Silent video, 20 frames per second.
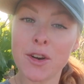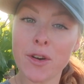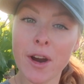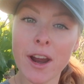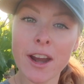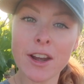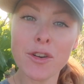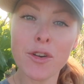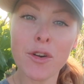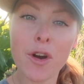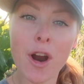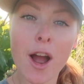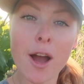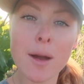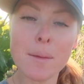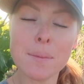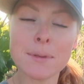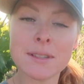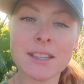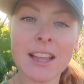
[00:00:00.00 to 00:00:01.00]
grain
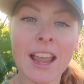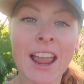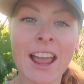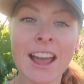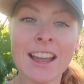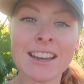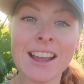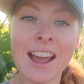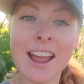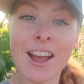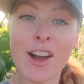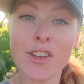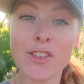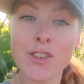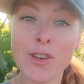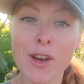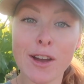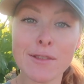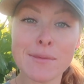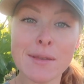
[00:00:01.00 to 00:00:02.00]
crops, and I
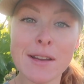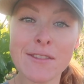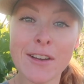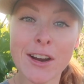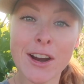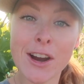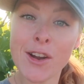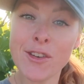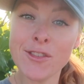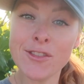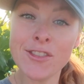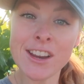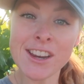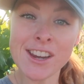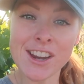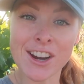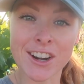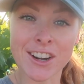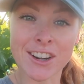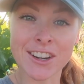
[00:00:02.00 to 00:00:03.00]
also have my very own
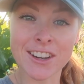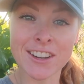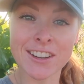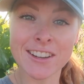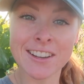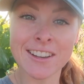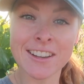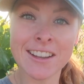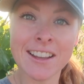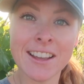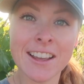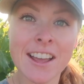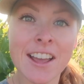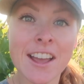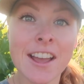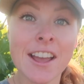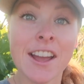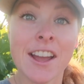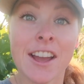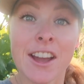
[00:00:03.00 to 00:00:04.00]
vineyard.
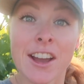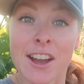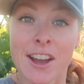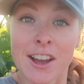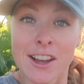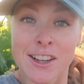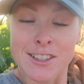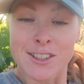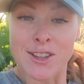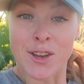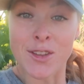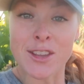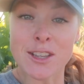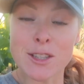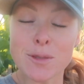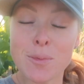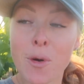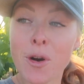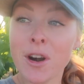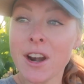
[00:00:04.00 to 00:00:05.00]
So
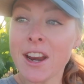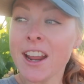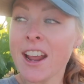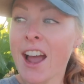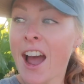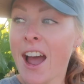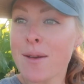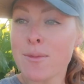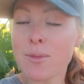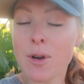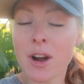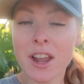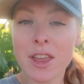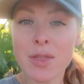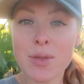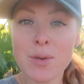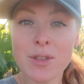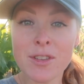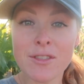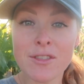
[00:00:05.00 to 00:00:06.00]
this morning I'm
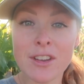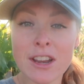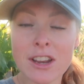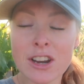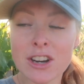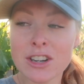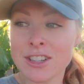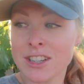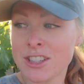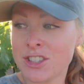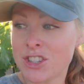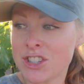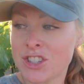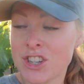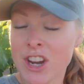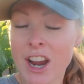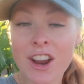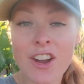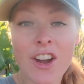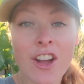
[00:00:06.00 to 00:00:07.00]
walking through the vineyard just to
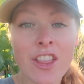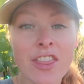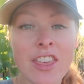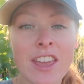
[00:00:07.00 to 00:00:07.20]
check on